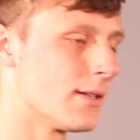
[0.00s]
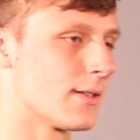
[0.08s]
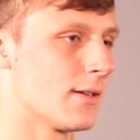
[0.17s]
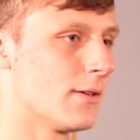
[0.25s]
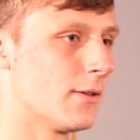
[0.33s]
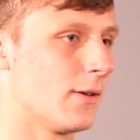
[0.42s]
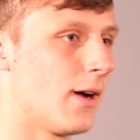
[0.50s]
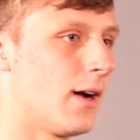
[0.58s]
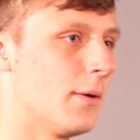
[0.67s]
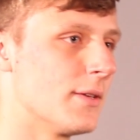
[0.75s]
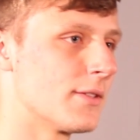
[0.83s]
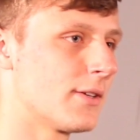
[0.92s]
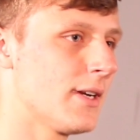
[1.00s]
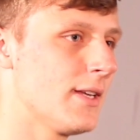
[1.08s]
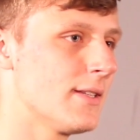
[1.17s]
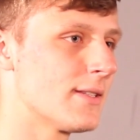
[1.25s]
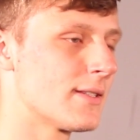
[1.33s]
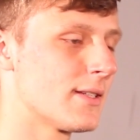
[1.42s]
So I was
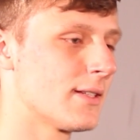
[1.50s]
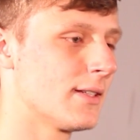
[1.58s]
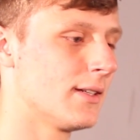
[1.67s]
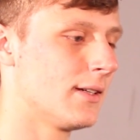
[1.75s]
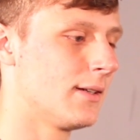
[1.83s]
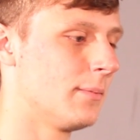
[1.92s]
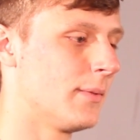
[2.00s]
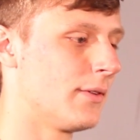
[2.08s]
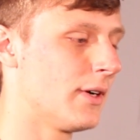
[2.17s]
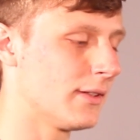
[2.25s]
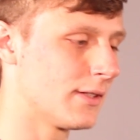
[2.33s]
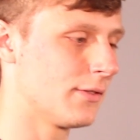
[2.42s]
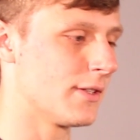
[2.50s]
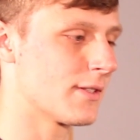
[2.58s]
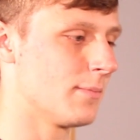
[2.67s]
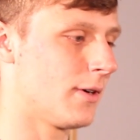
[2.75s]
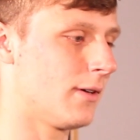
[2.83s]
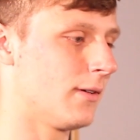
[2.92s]
raised in a relatively
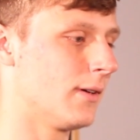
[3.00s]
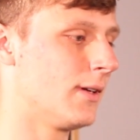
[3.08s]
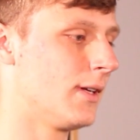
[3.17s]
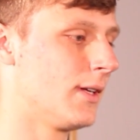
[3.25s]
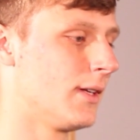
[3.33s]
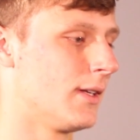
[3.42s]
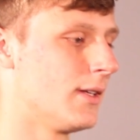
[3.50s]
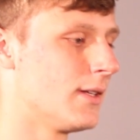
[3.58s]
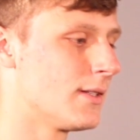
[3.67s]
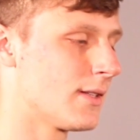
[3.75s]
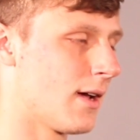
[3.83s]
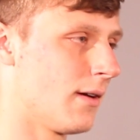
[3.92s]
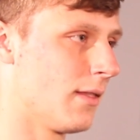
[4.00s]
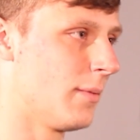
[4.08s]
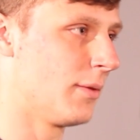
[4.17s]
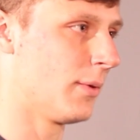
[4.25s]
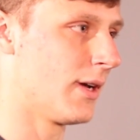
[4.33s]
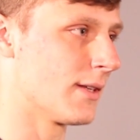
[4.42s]
small town in
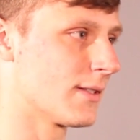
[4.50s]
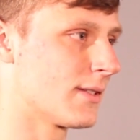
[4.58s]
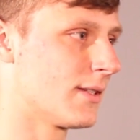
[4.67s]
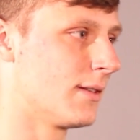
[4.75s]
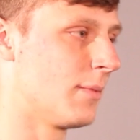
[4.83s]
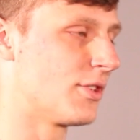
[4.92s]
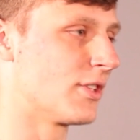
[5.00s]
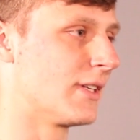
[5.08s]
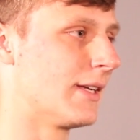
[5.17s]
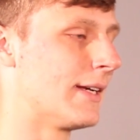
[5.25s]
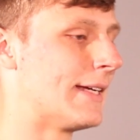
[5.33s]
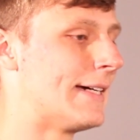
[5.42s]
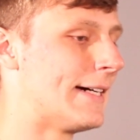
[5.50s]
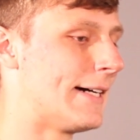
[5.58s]
the Midwest, in Michigan,